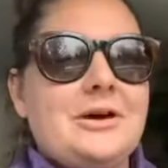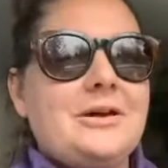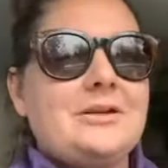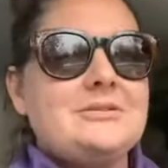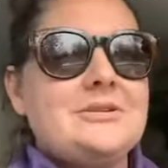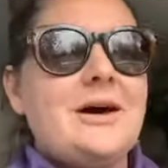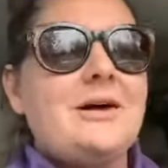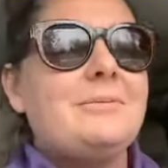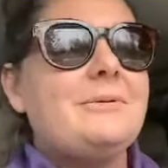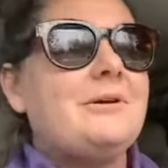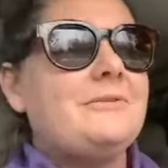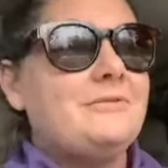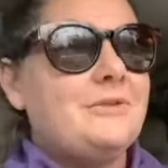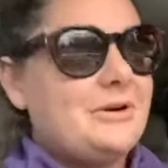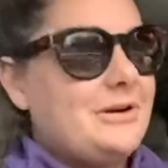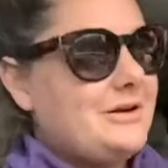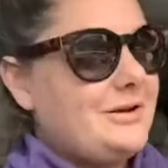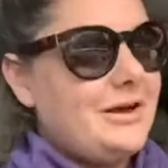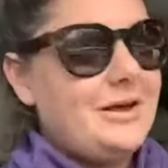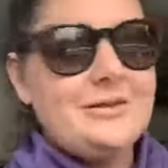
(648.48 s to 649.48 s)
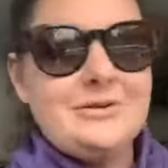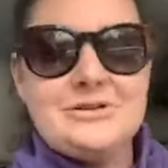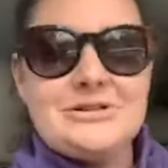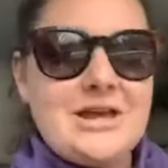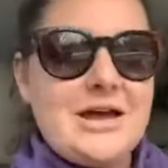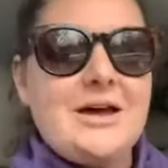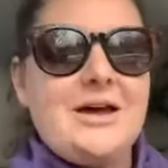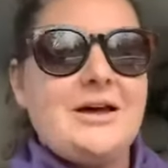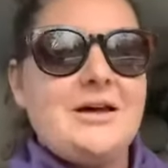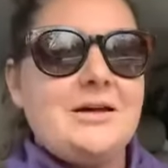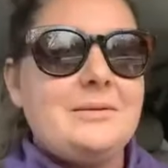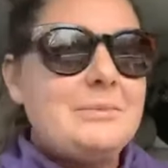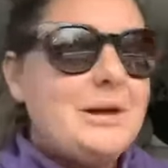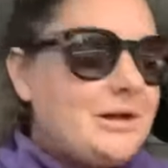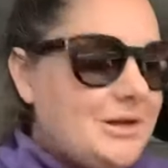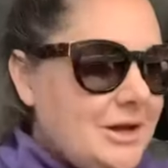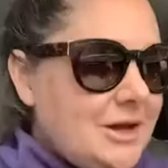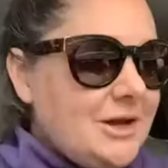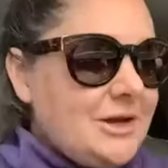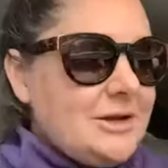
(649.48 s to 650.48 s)
topic for another time.
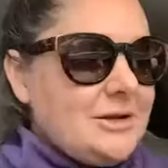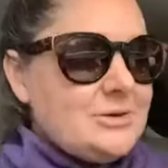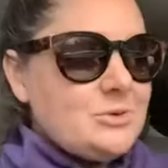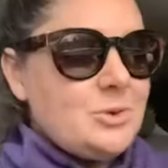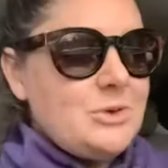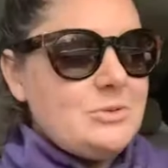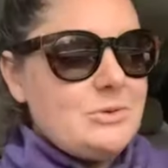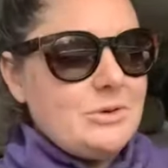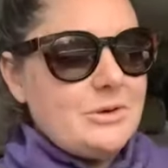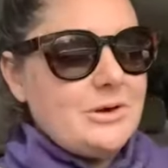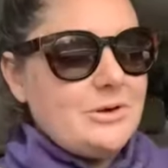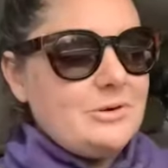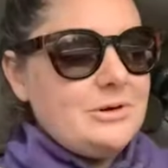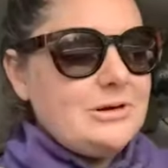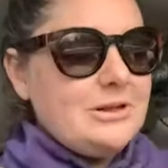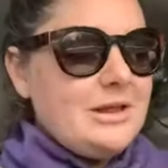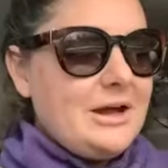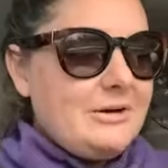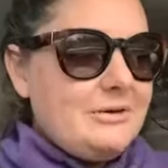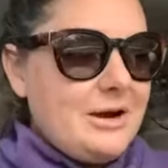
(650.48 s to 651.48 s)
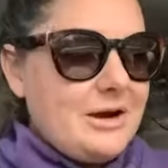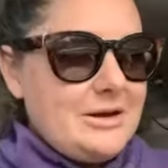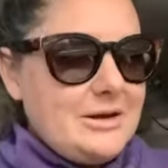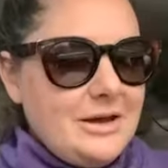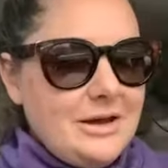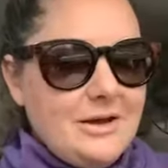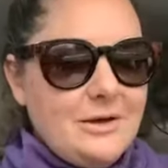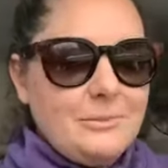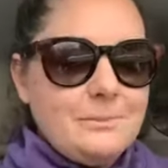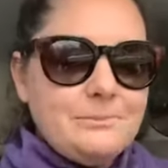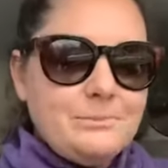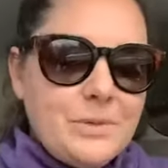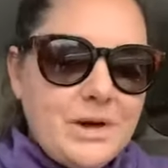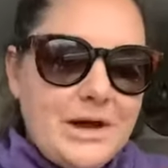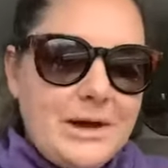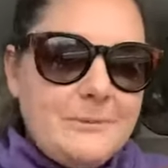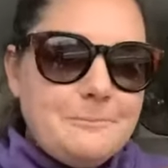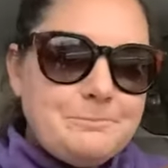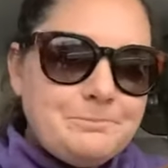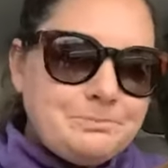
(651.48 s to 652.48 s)
We won't go into that right now.
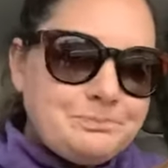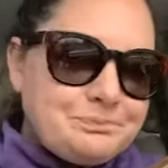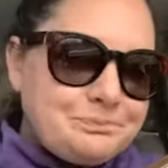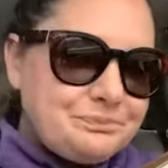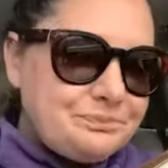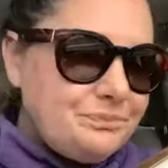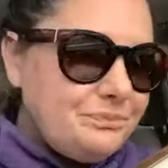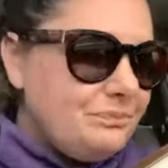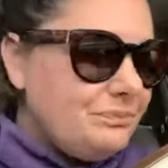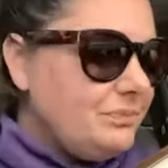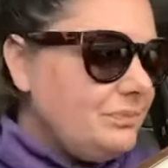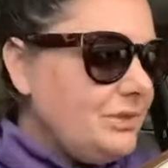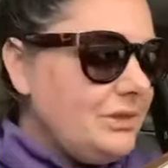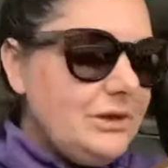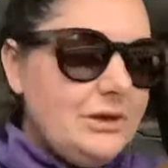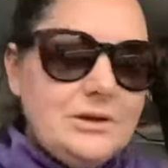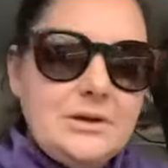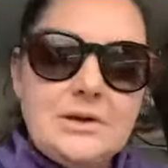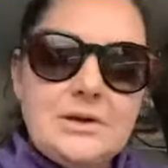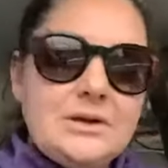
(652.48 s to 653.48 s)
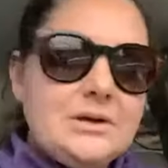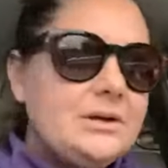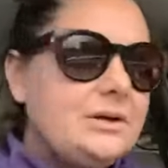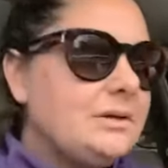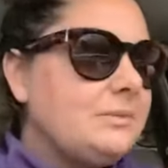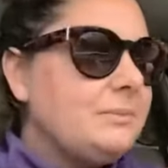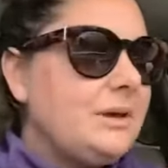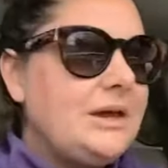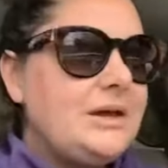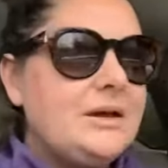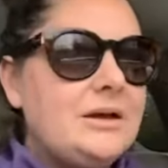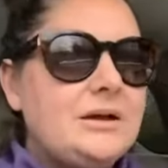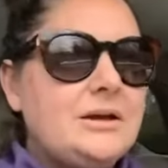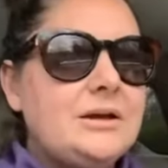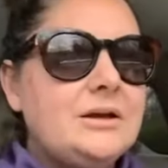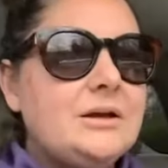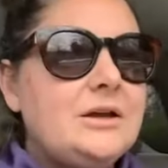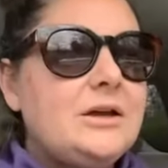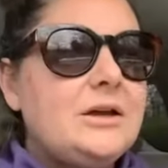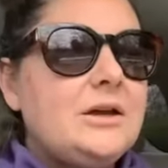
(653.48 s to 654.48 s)
But
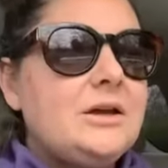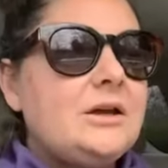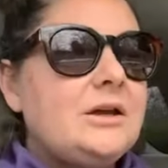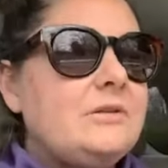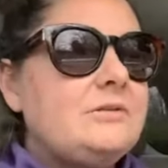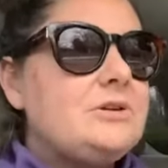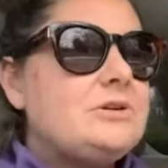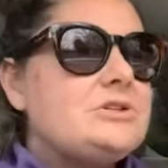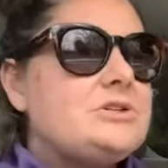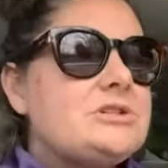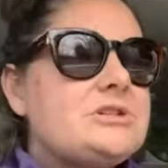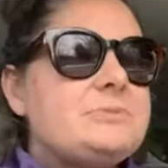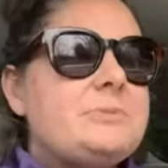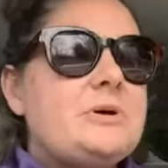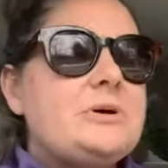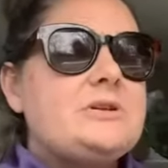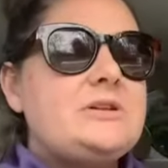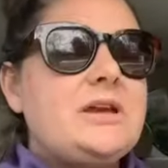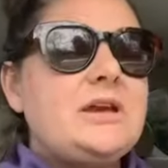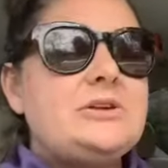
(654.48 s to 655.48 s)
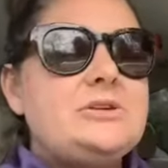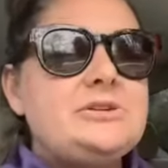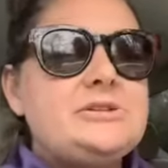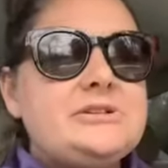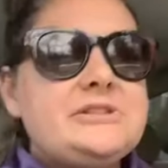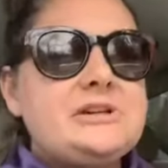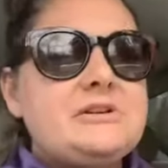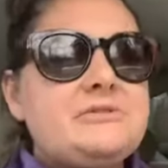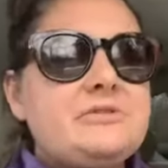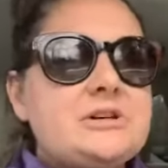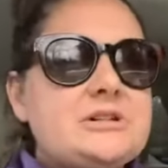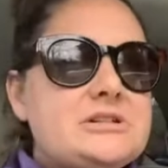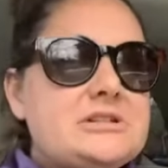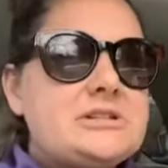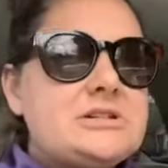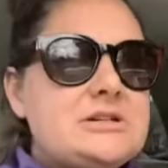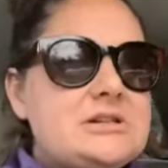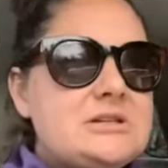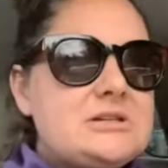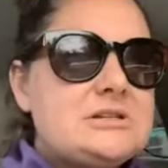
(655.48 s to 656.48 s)
man, if you just put down your
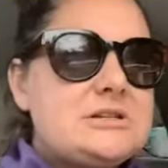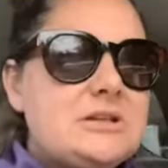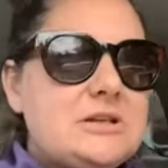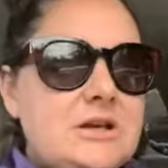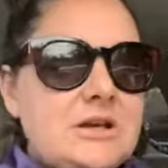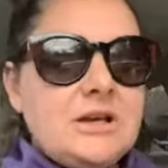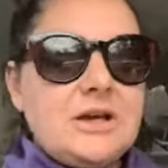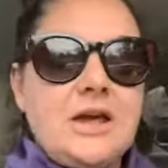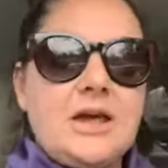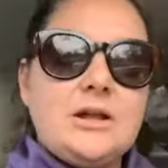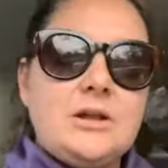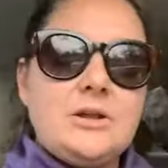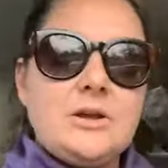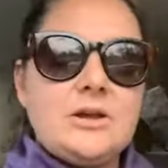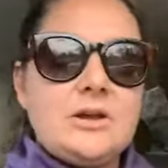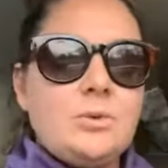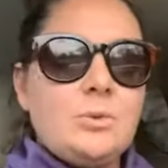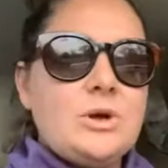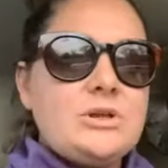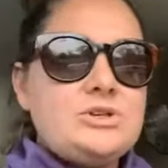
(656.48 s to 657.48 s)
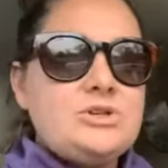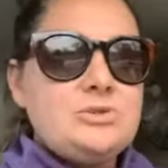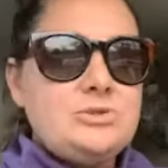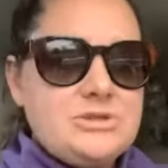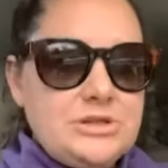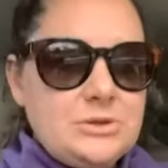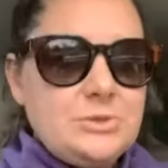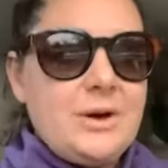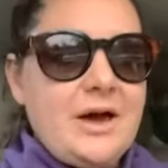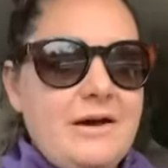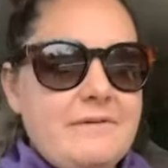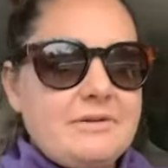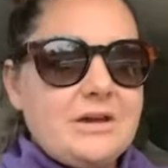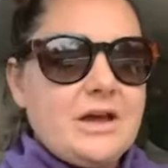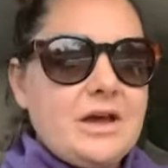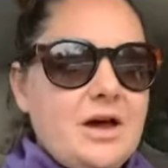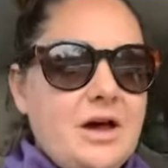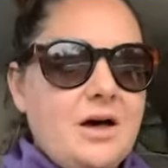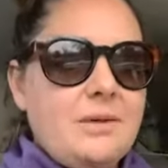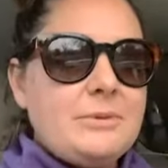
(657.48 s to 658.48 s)
differences and look at what you do have in
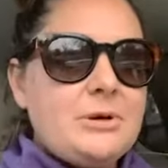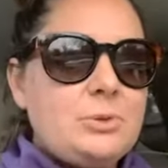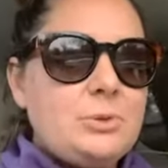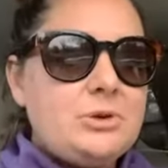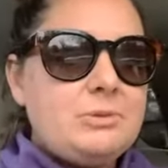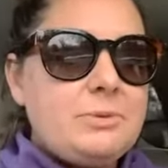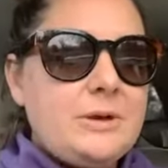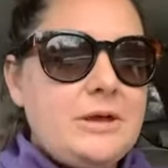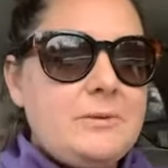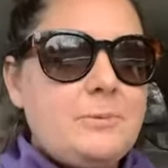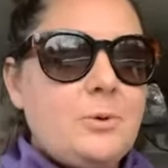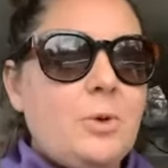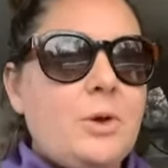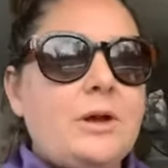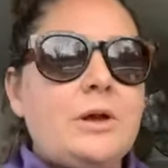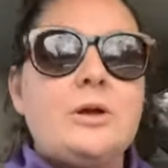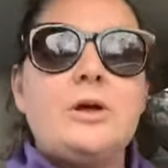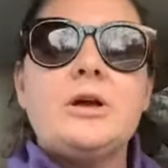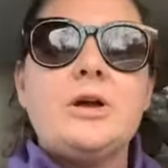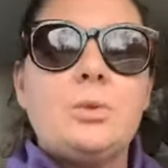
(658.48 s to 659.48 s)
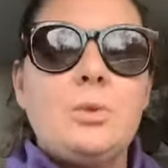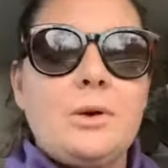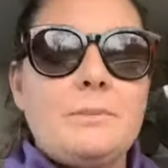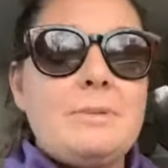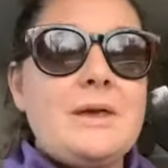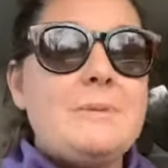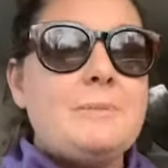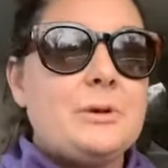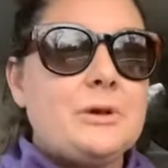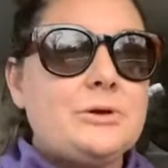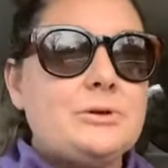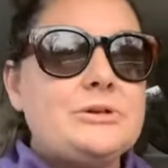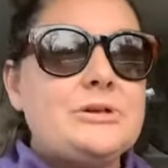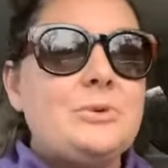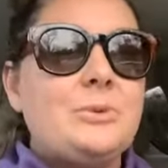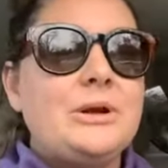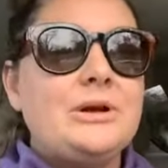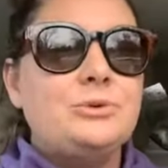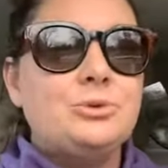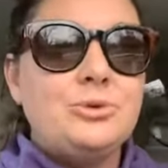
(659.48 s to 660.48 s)
common with people, and look at what people are
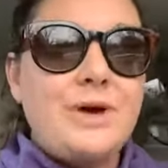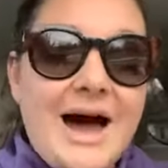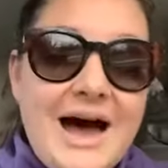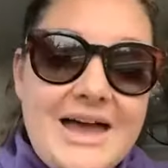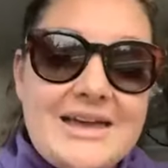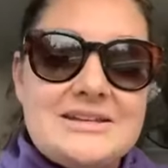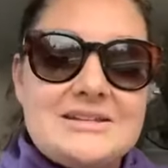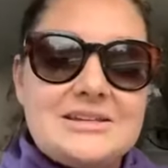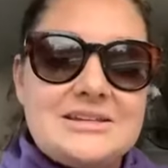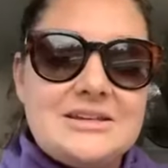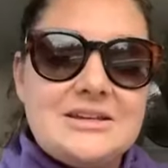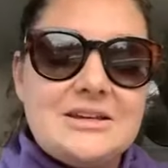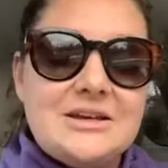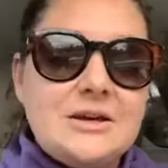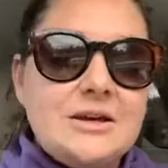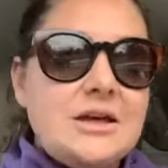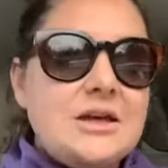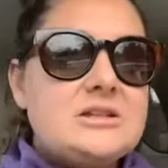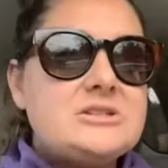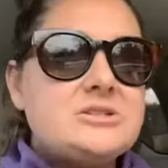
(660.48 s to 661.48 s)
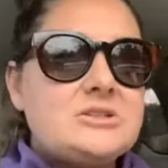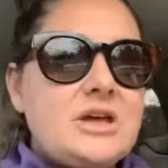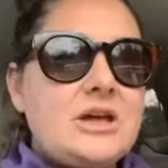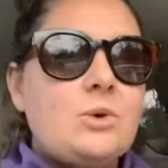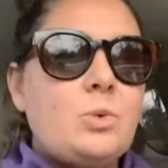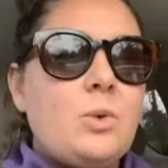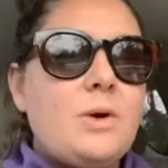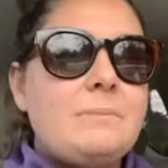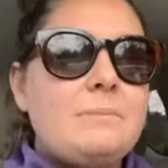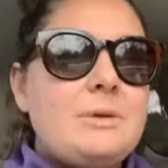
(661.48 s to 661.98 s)
doing right instead of what